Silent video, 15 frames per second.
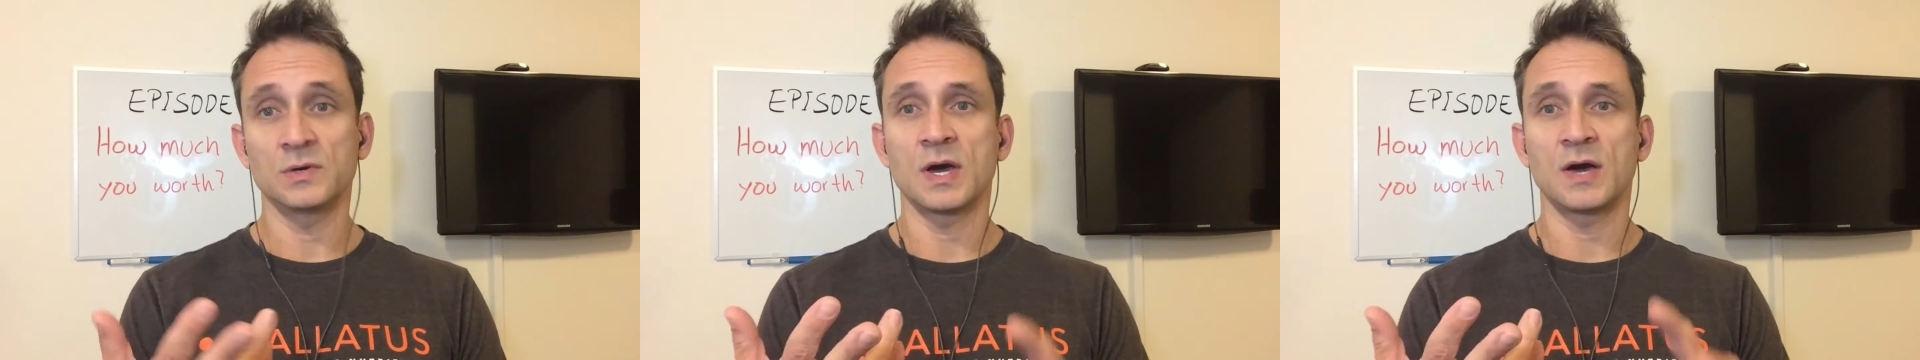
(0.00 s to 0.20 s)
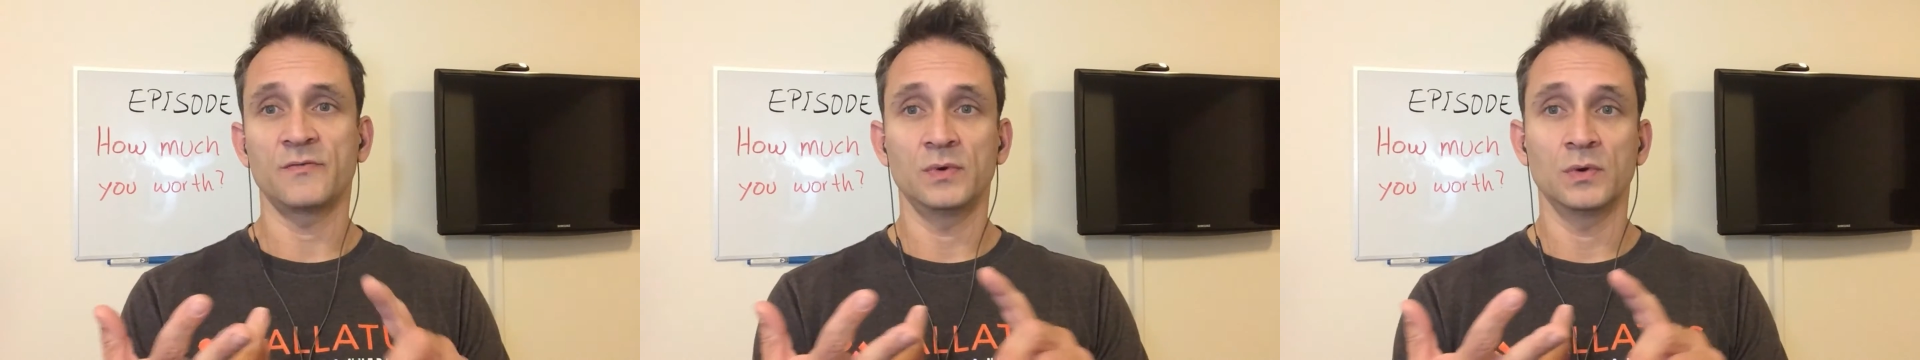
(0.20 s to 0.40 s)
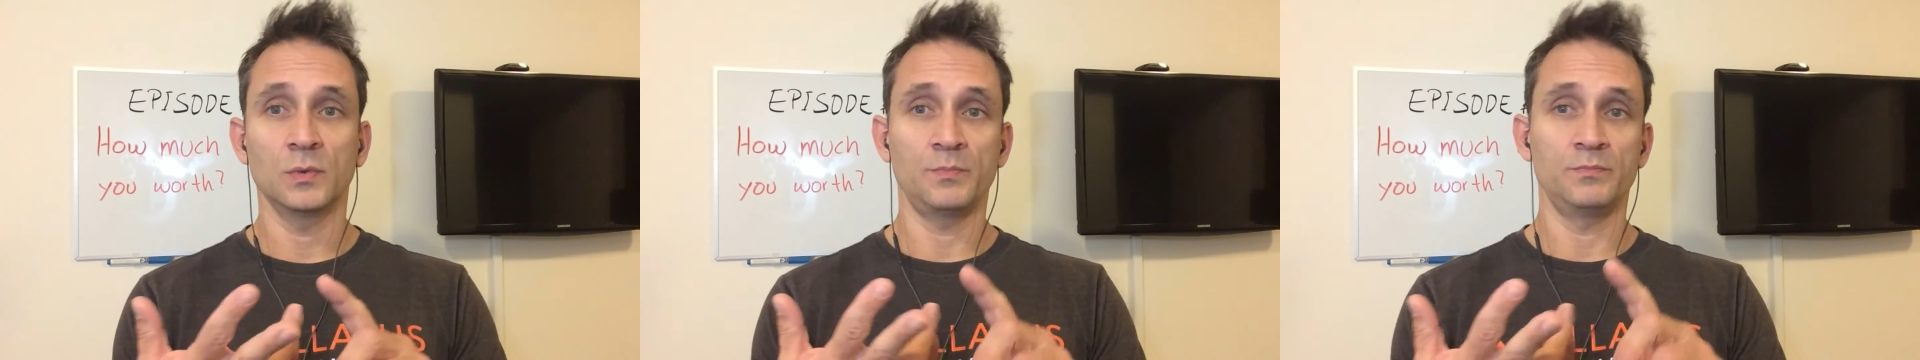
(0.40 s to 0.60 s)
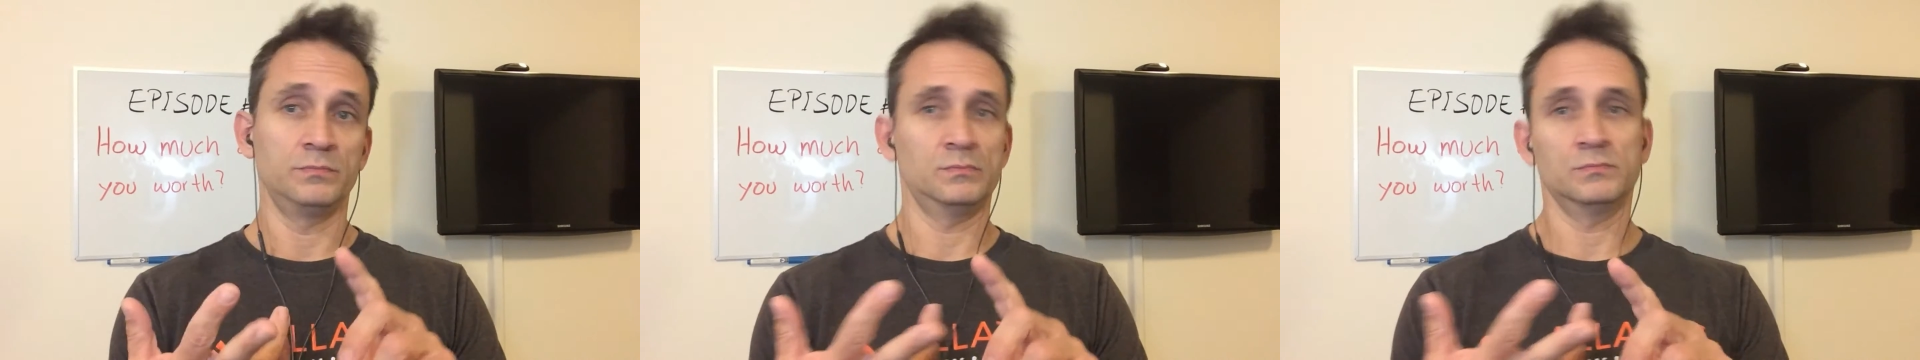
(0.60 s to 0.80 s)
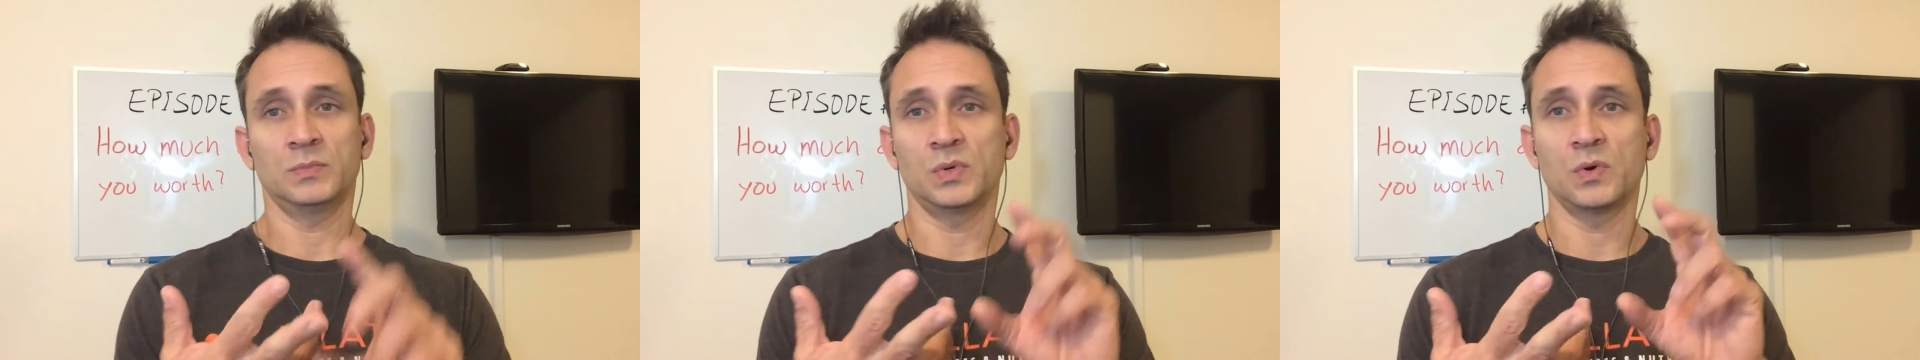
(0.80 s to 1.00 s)
you have
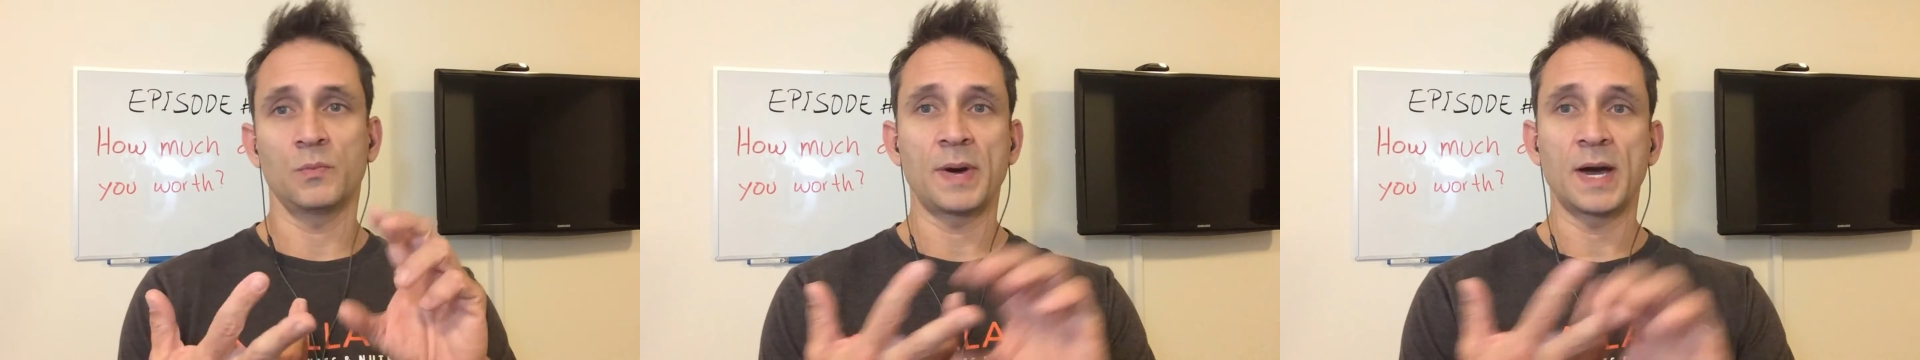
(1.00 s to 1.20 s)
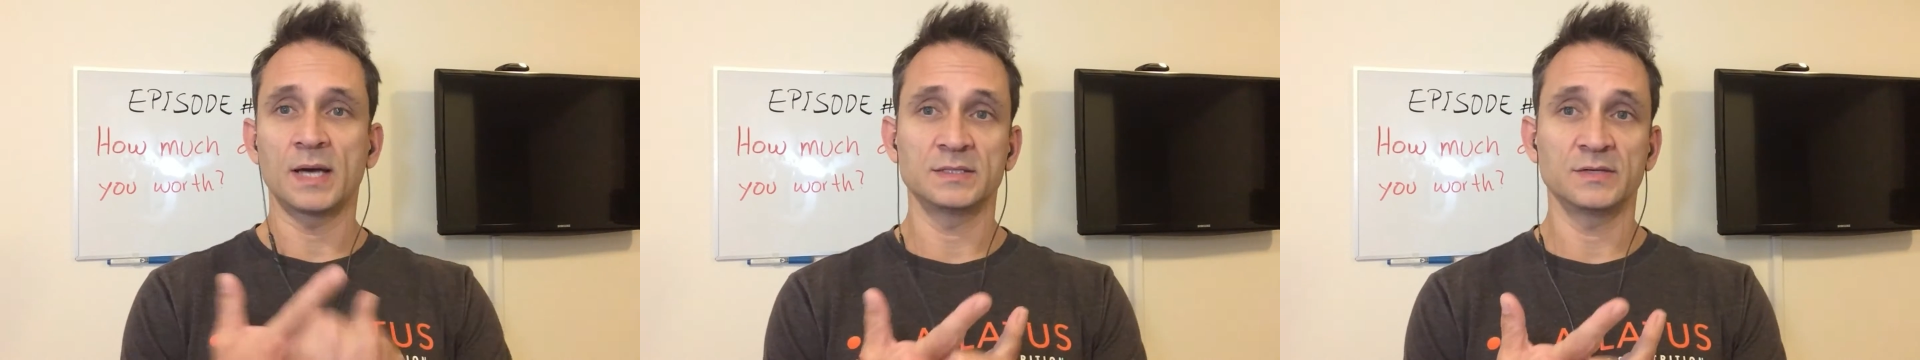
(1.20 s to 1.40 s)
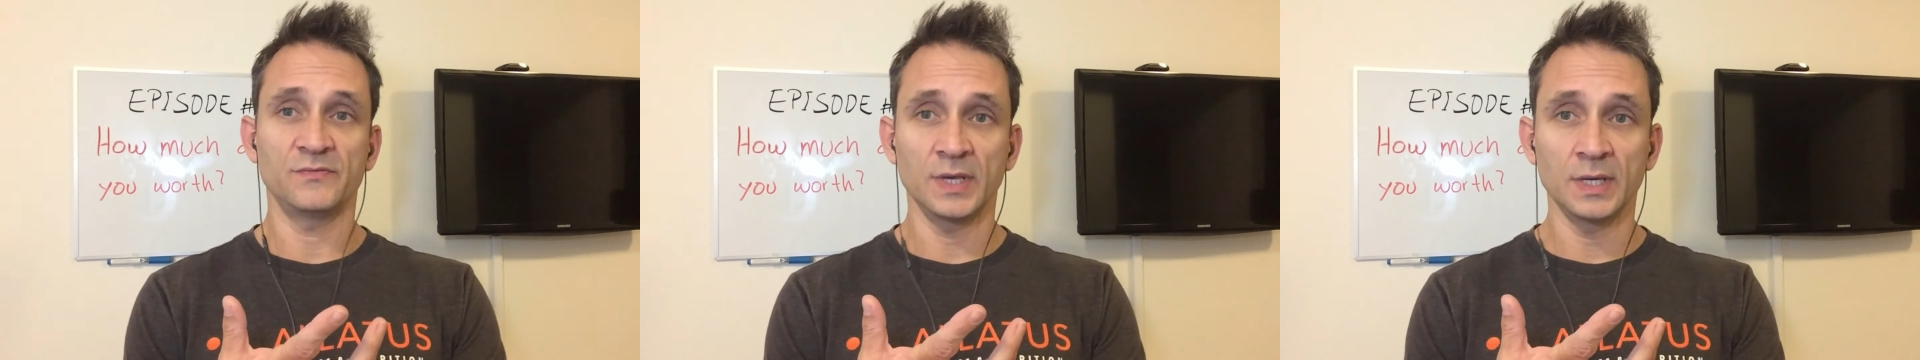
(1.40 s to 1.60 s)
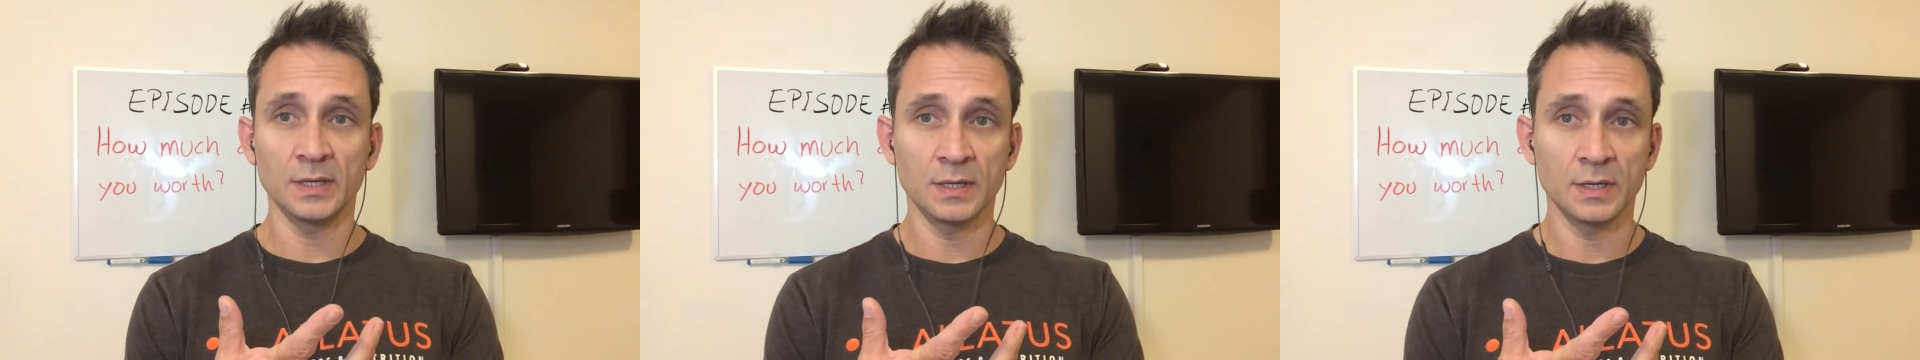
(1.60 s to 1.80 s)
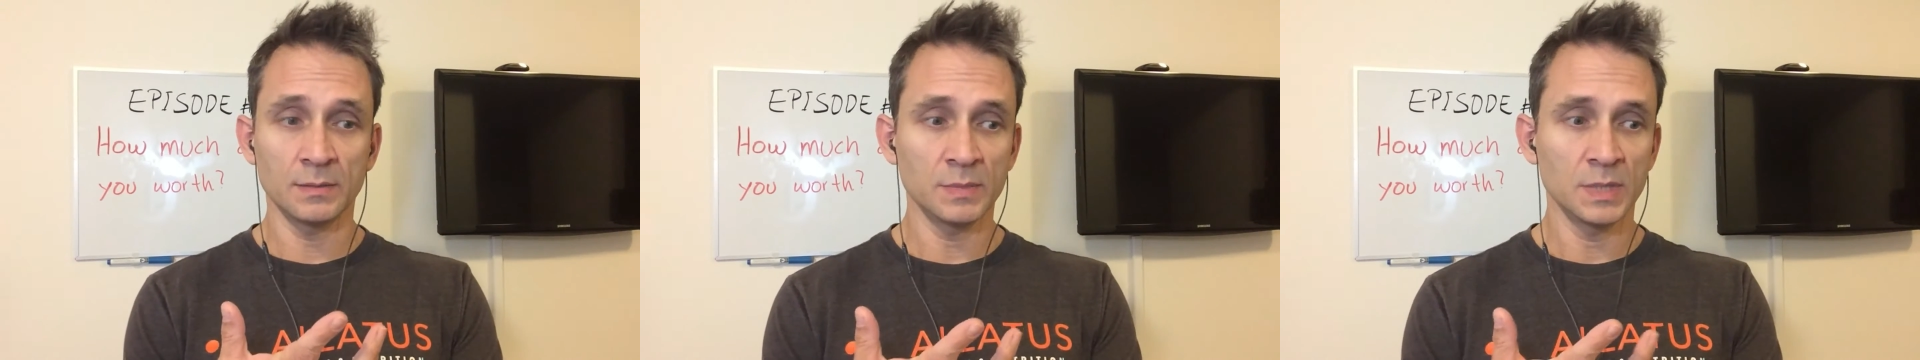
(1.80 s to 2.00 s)
no passive
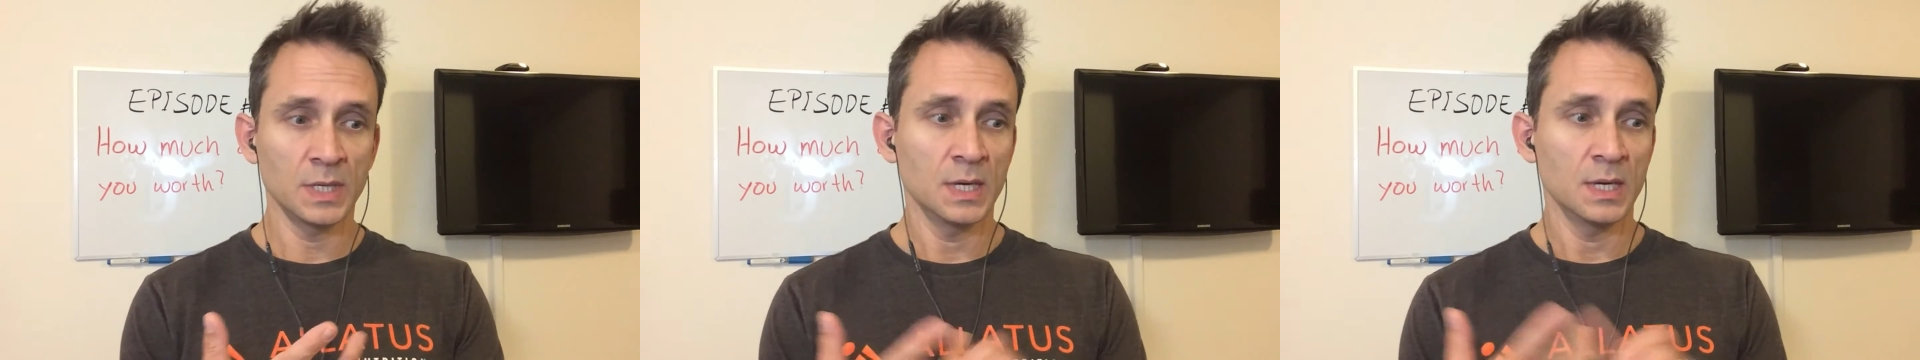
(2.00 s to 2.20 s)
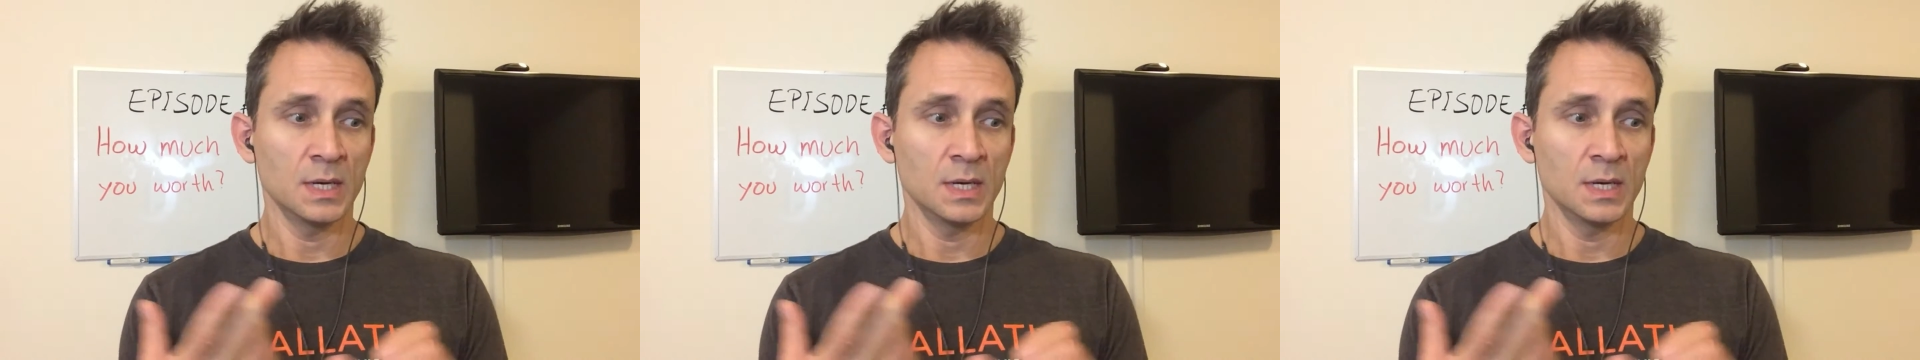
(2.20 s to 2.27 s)
income,